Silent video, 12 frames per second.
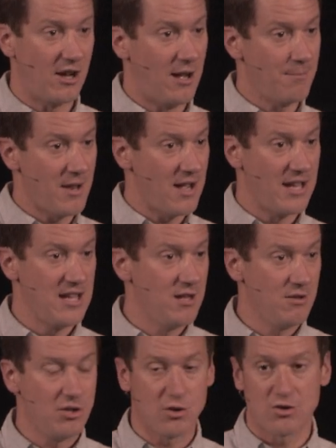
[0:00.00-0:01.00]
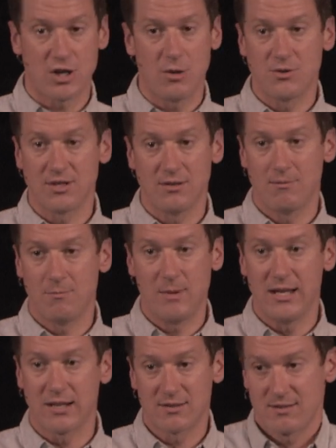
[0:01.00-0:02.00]
I'm not in your chosen
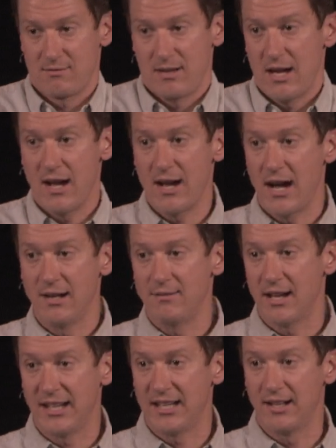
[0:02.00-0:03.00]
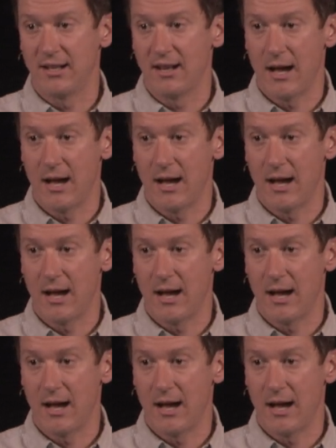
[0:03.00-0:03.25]
mix. Yeah, I, I get it.